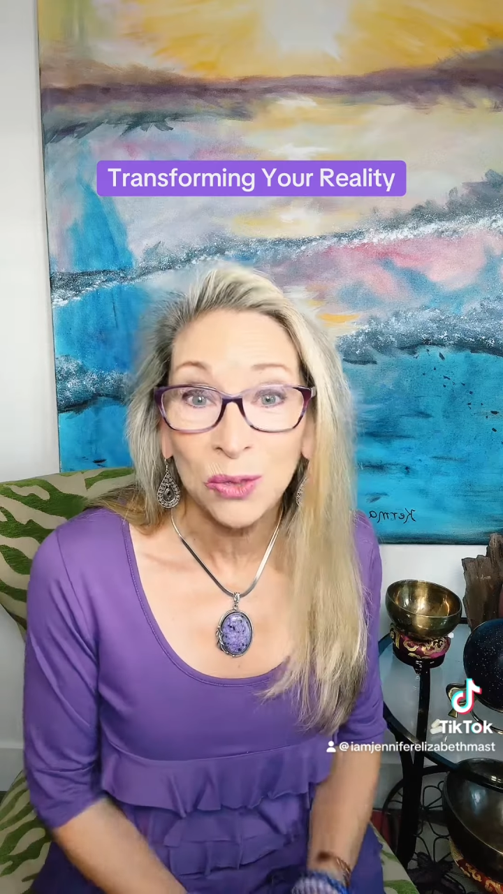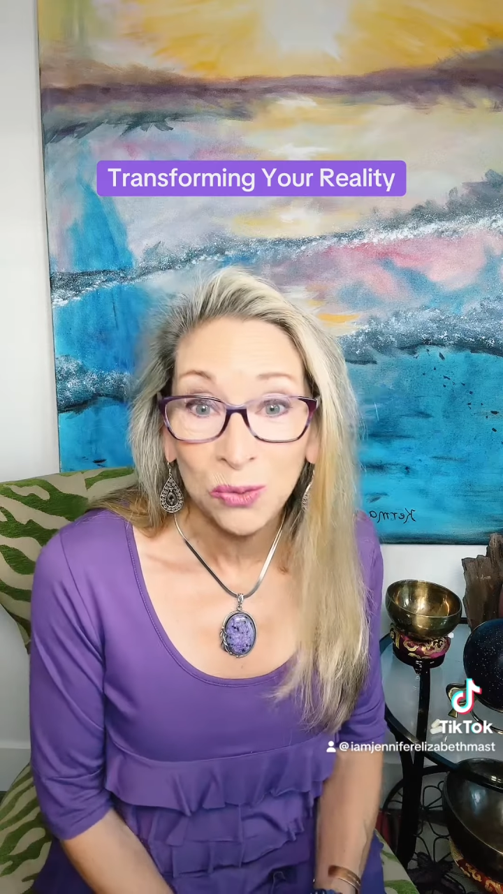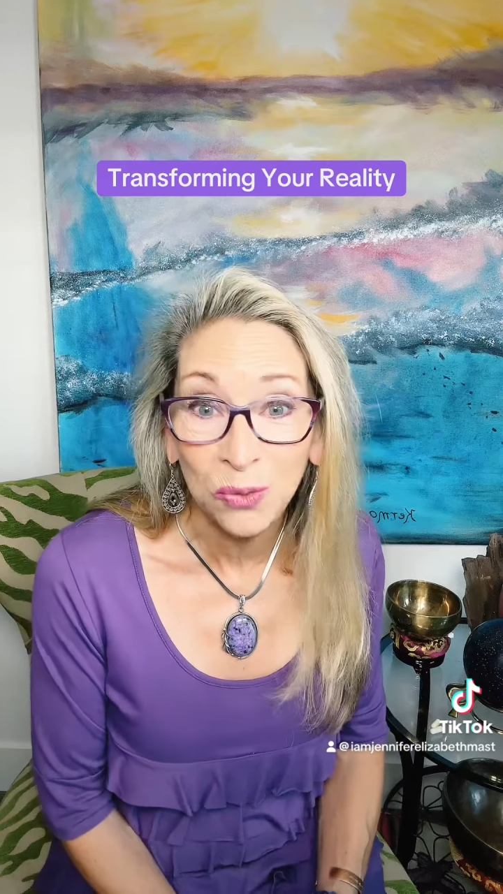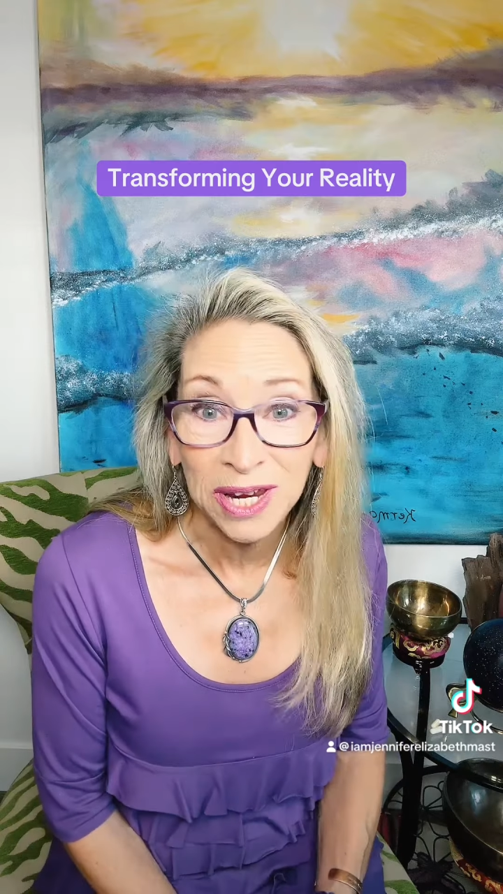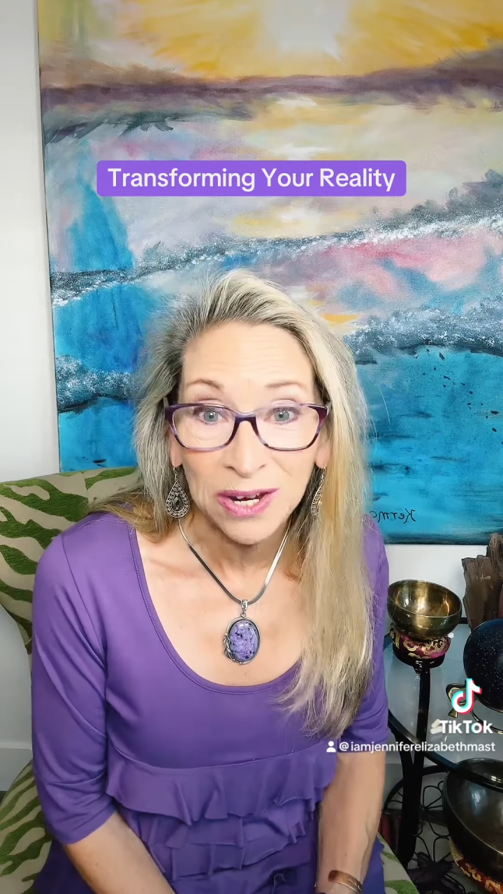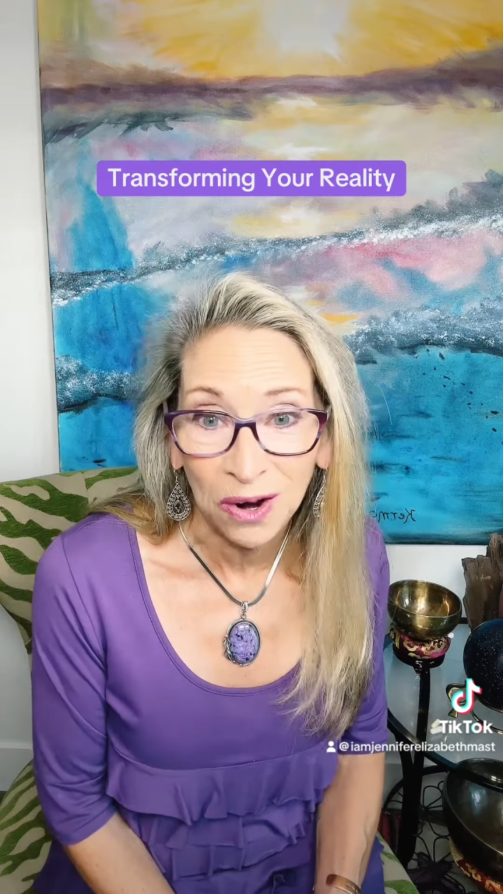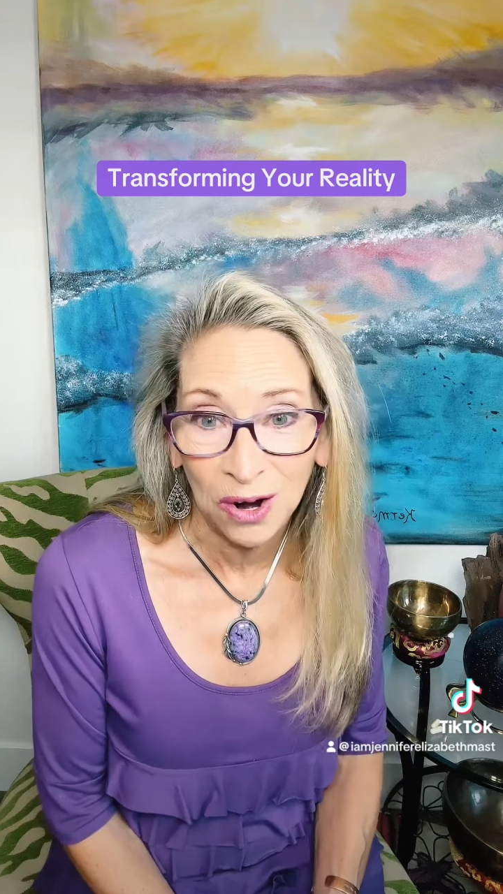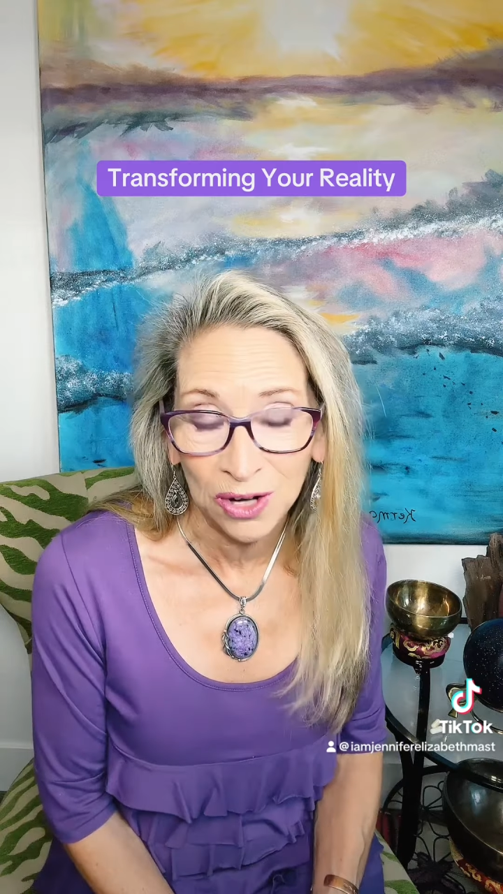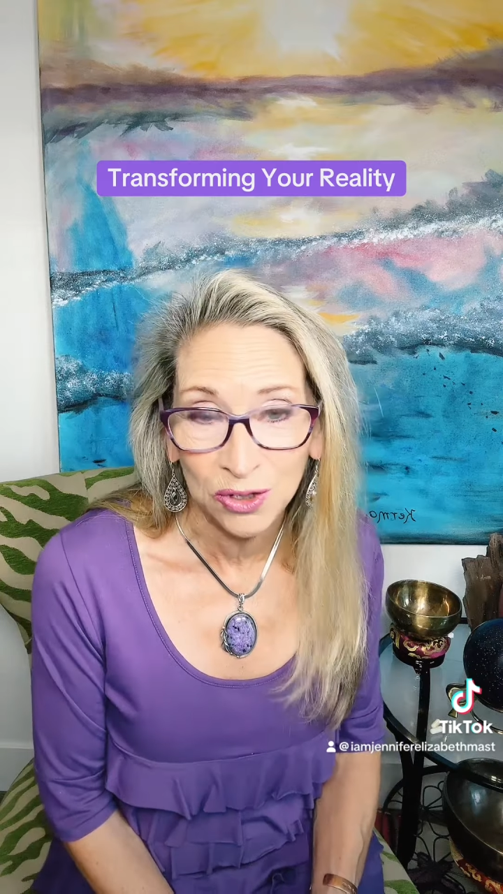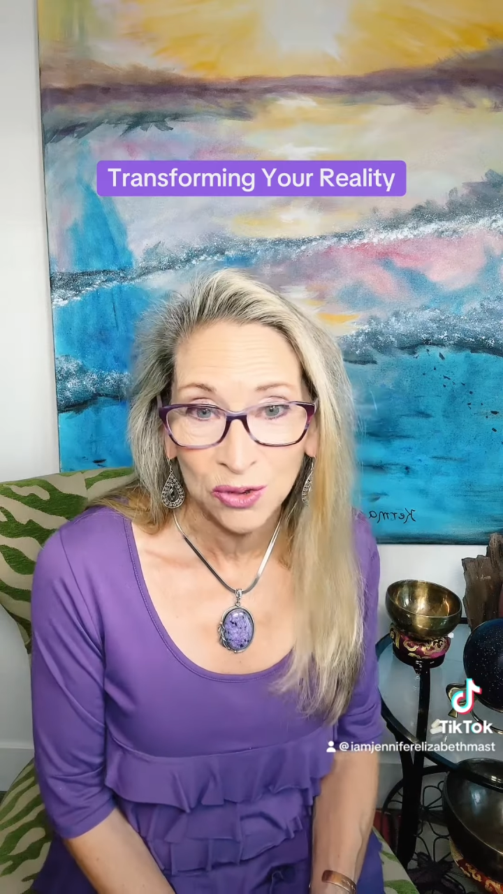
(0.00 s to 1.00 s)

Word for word: who we are,